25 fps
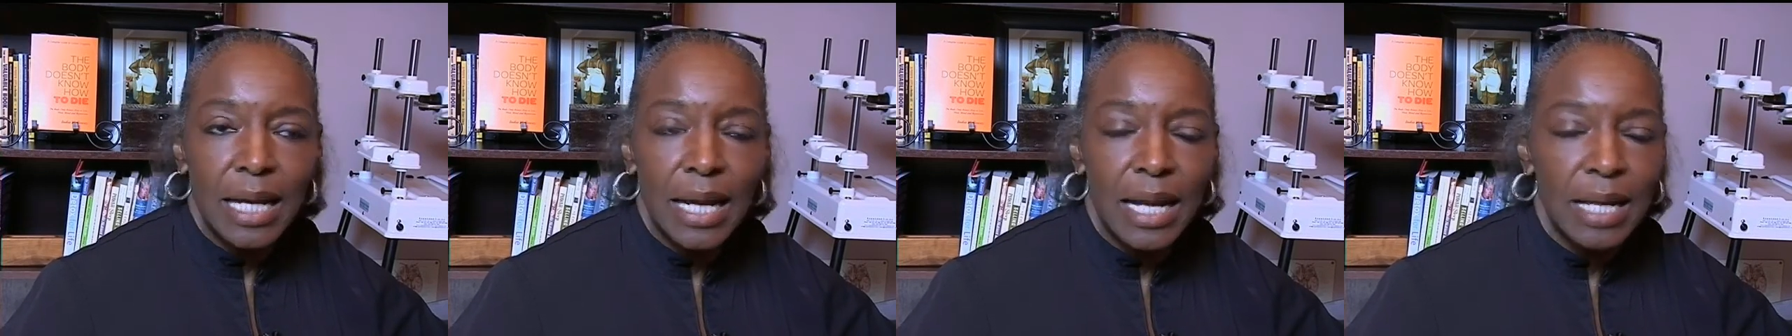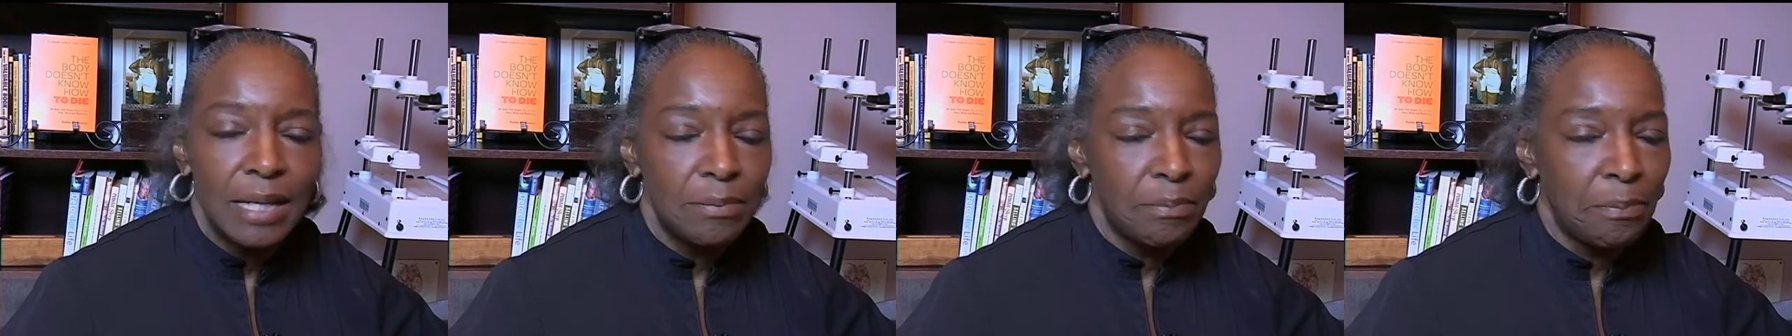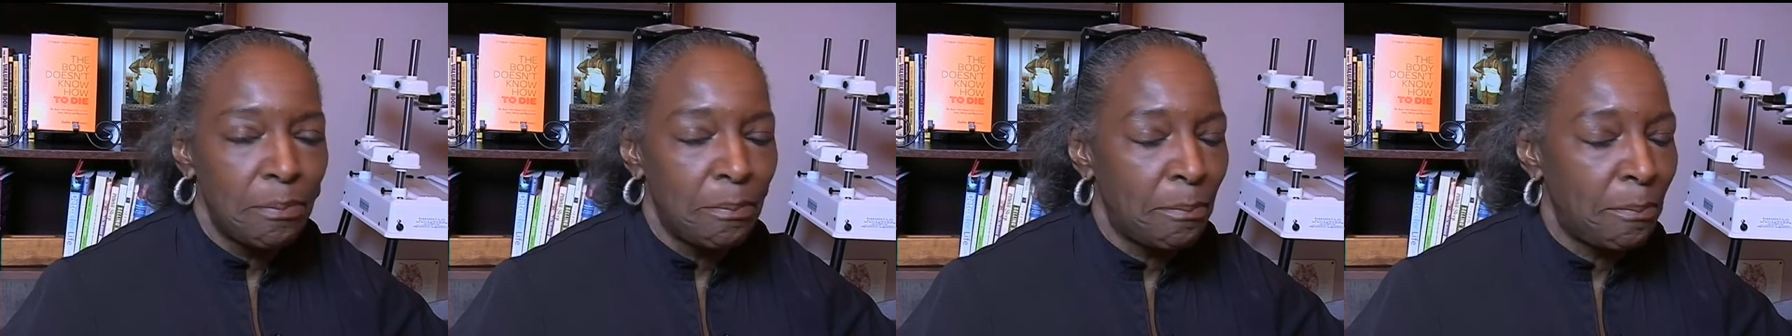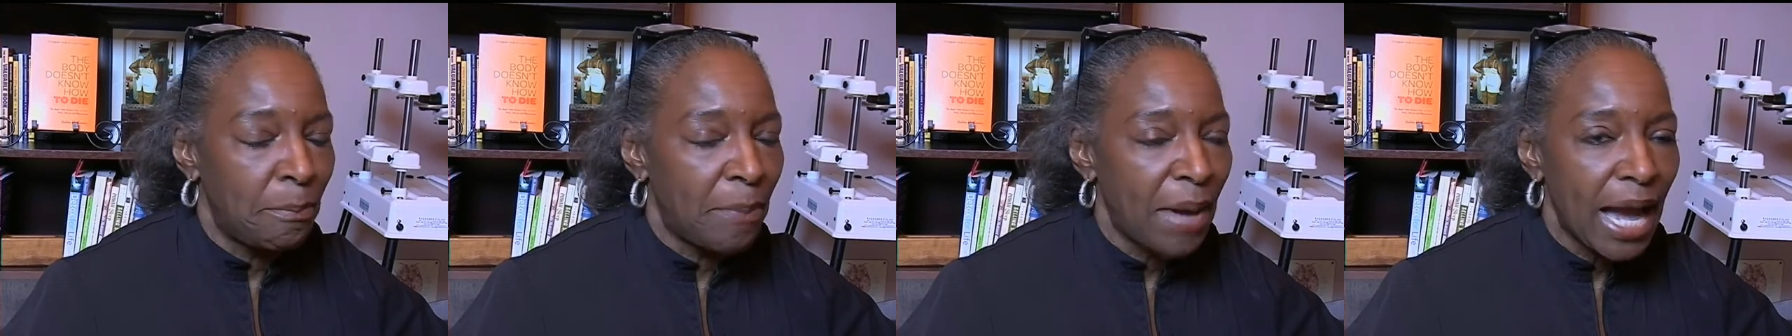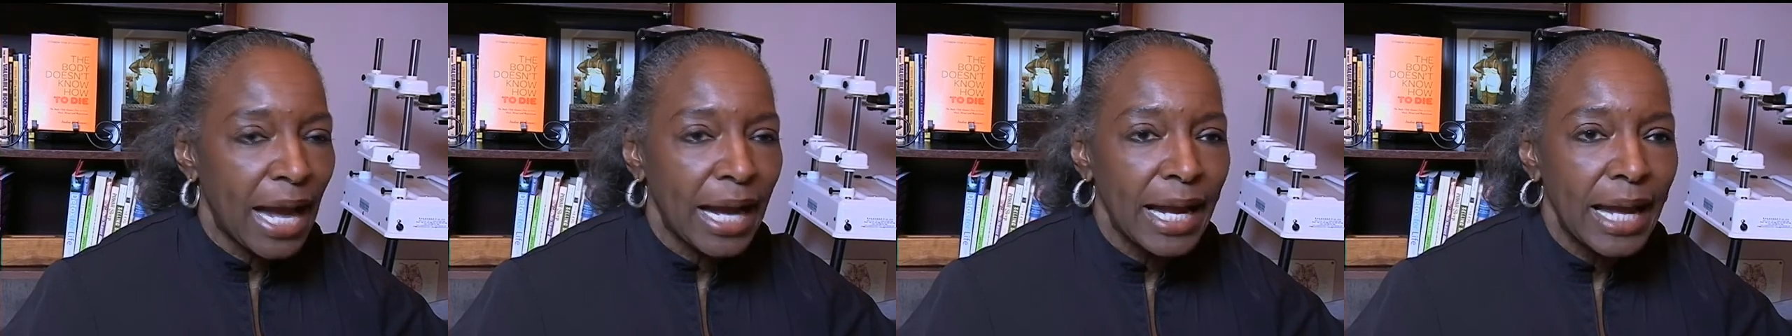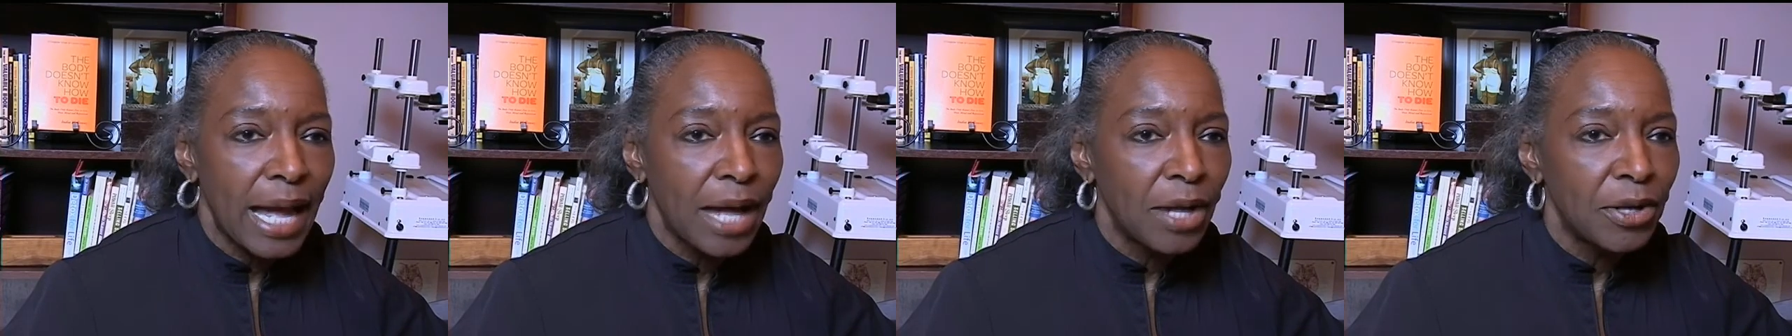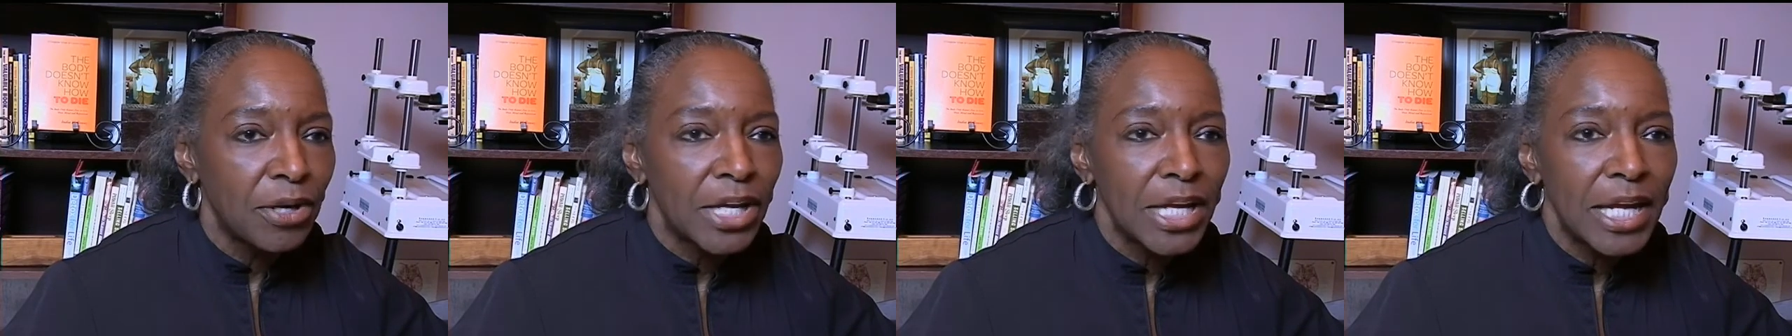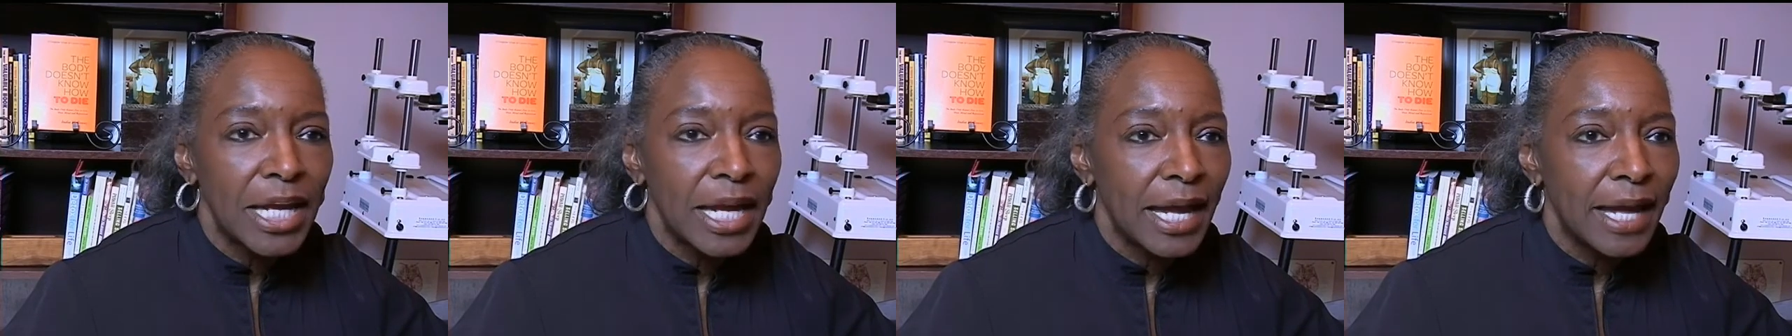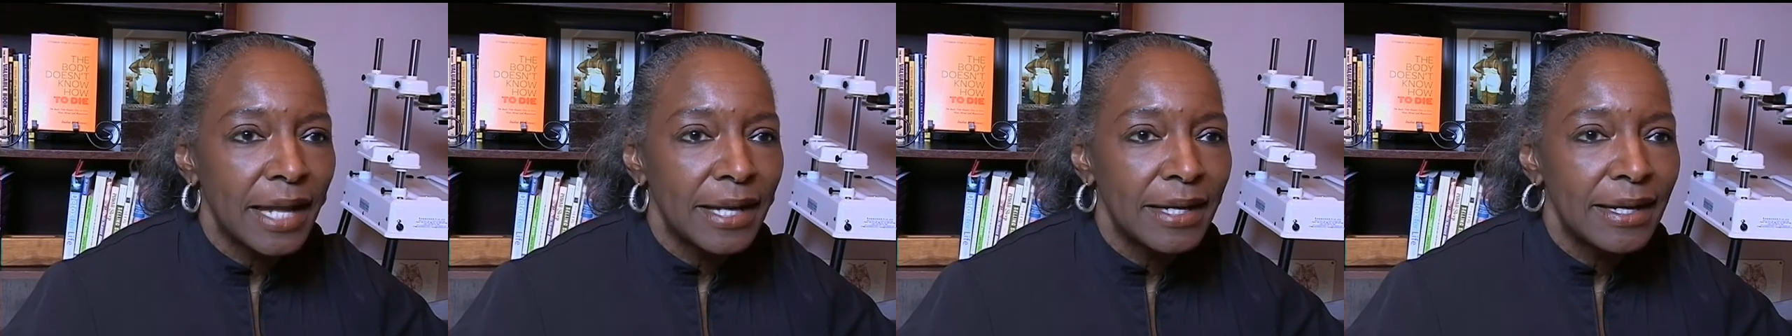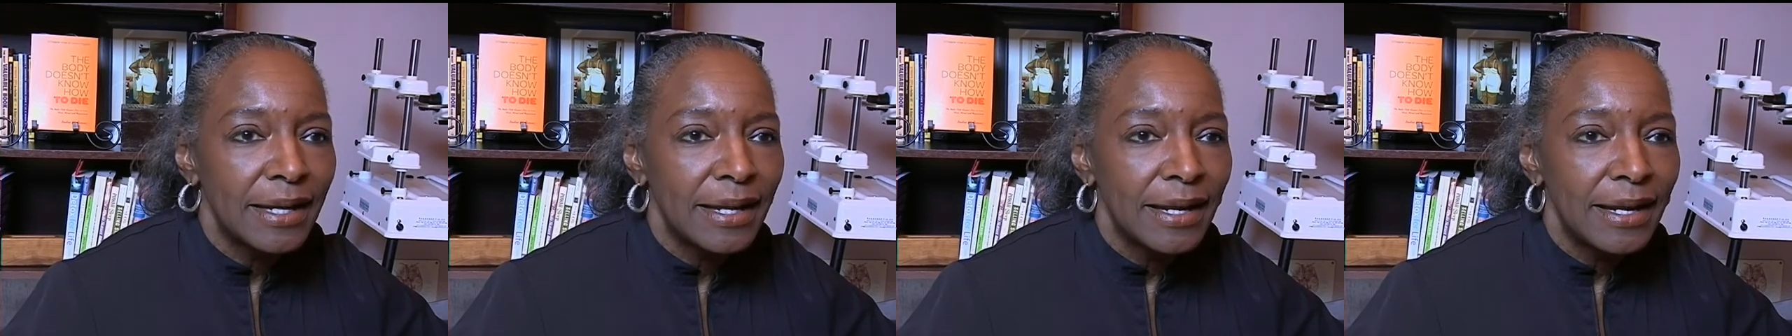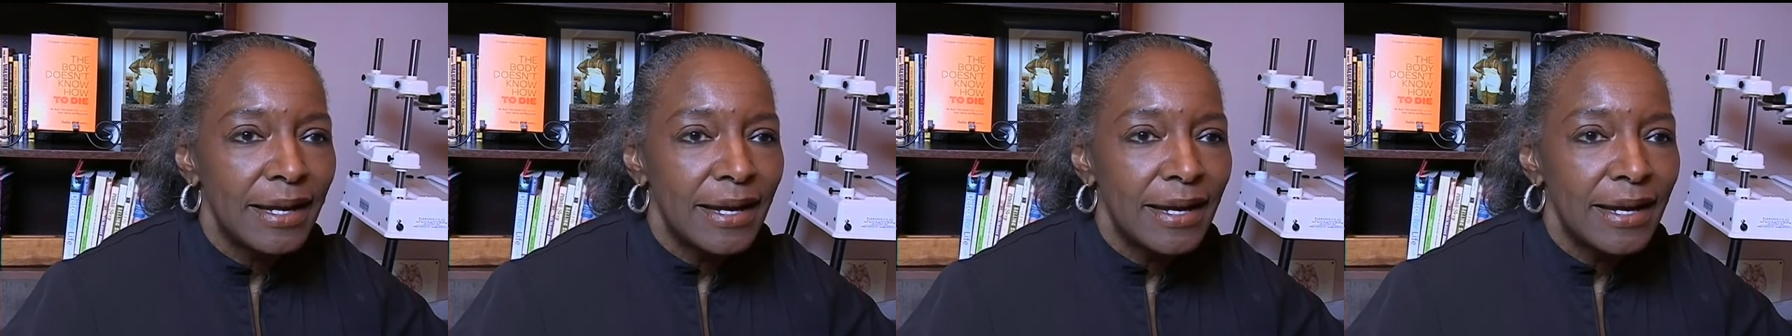and back out again.